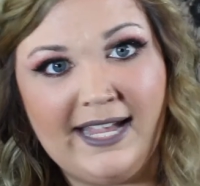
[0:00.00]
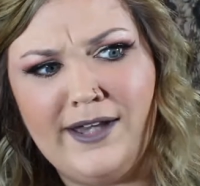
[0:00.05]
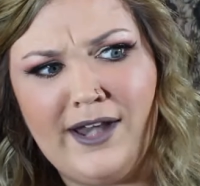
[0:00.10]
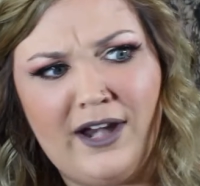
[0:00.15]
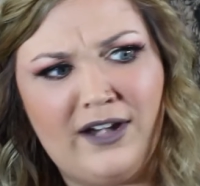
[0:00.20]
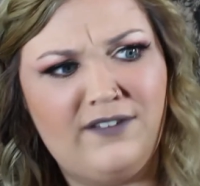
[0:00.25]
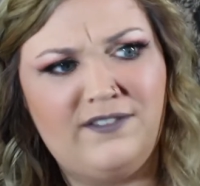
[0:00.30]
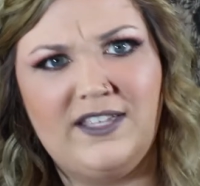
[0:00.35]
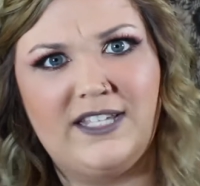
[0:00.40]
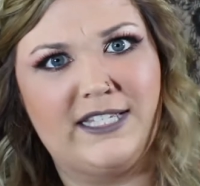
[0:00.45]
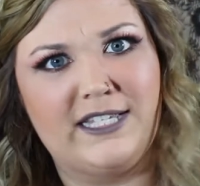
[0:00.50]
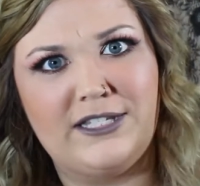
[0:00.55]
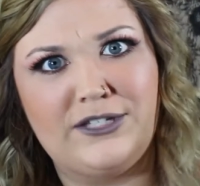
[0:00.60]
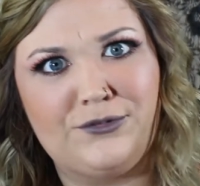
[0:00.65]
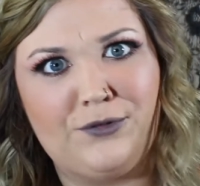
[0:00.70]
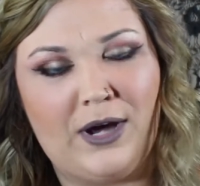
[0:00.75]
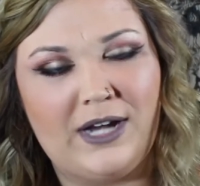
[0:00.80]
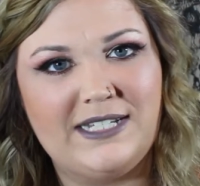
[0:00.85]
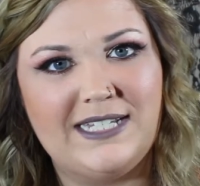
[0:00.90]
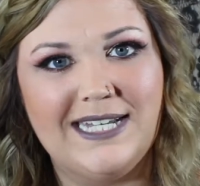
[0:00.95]
None of this is
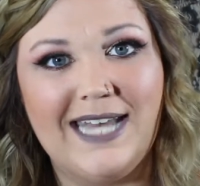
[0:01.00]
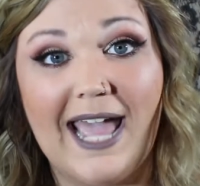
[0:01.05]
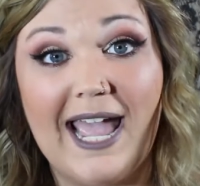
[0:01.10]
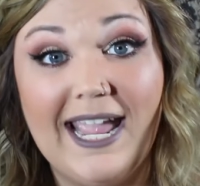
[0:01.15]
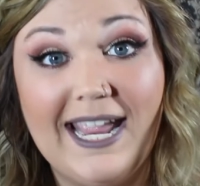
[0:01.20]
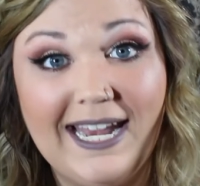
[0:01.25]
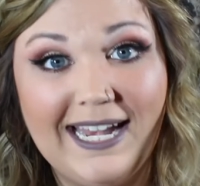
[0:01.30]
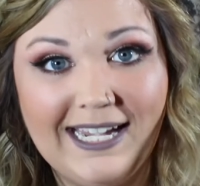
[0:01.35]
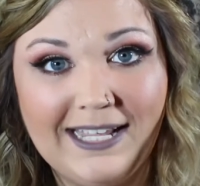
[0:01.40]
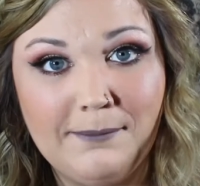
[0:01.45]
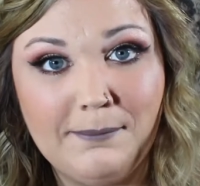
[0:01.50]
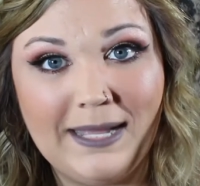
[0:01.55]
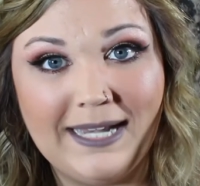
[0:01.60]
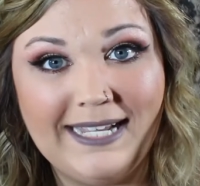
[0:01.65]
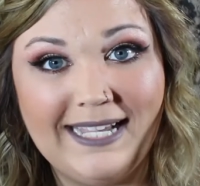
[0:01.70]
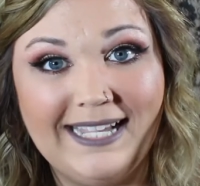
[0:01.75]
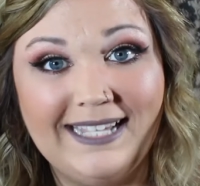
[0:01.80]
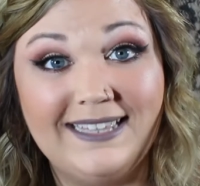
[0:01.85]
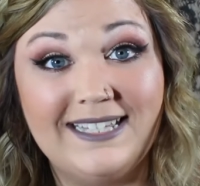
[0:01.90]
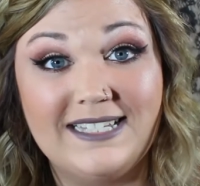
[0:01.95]
directed at
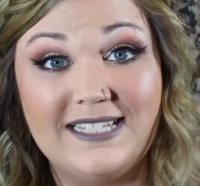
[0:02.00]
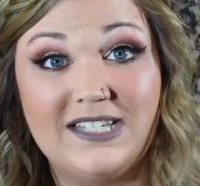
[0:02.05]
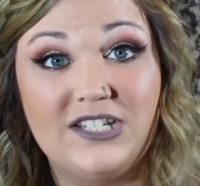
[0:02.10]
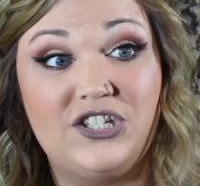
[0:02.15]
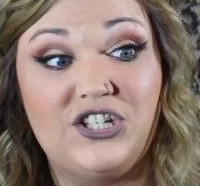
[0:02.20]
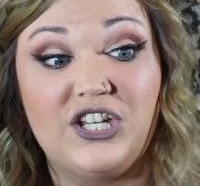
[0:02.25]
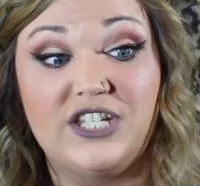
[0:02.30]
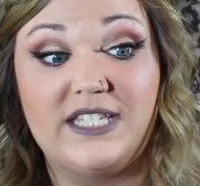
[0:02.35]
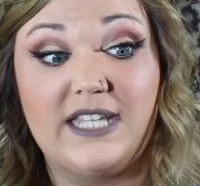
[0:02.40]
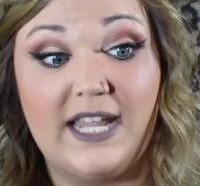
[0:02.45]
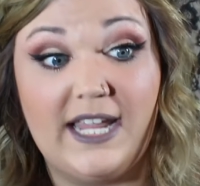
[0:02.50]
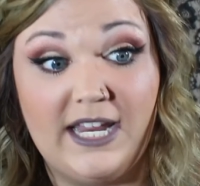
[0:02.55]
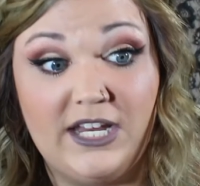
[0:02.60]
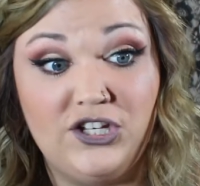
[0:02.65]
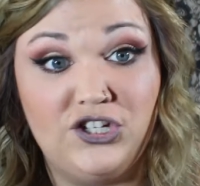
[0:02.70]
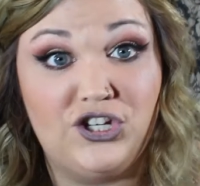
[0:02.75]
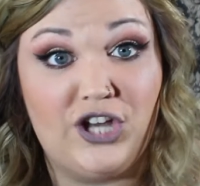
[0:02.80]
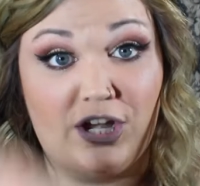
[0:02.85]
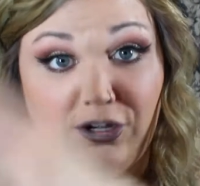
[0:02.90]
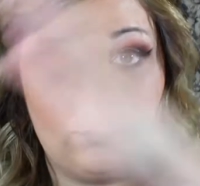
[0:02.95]
anybody. This is just
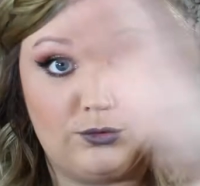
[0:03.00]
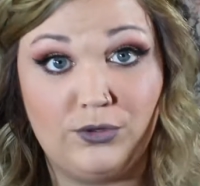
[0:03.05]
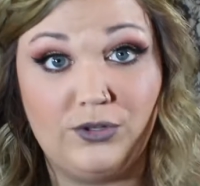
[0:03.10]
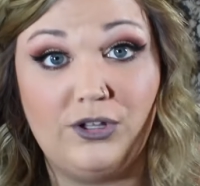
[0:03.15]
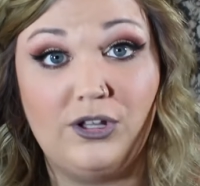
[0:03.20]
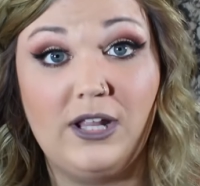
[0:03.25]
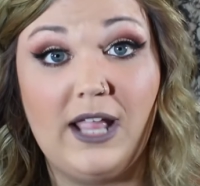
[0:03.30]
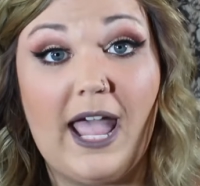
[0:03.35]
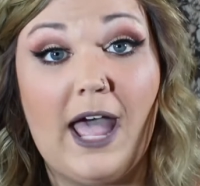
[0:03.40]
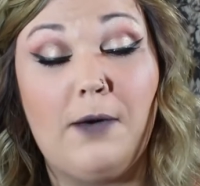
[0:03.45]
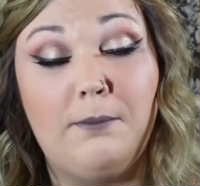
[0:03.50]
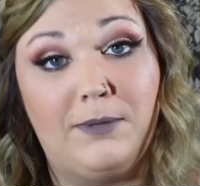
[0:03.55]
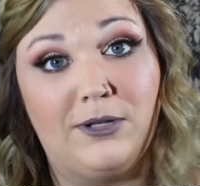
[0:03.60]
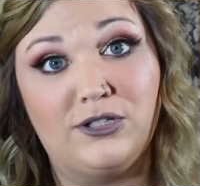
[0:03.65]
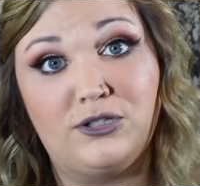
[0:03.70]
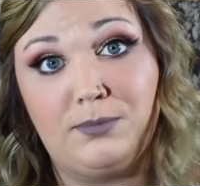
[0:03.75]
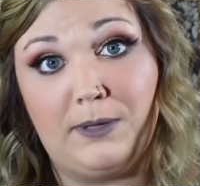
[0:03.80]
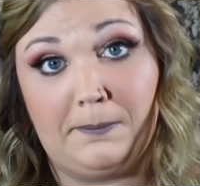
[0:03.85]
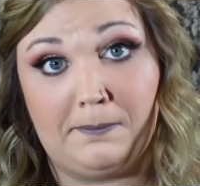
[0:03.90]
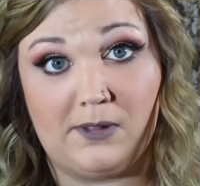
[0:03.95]
in general how
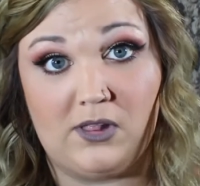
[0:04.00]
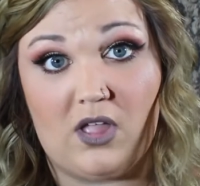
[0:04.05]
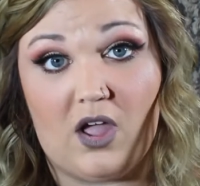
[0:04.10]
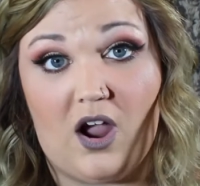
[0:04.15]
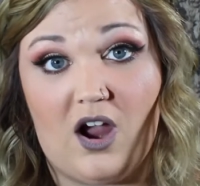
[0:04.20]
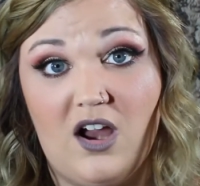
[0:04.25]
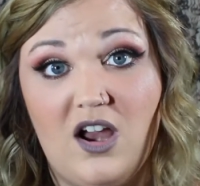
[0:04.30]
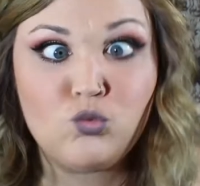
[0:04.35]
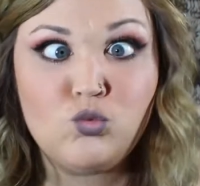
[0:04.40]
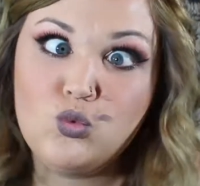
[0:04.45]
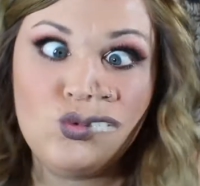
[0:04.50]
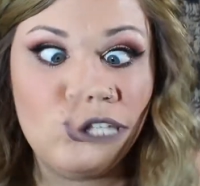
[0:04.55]
most people are.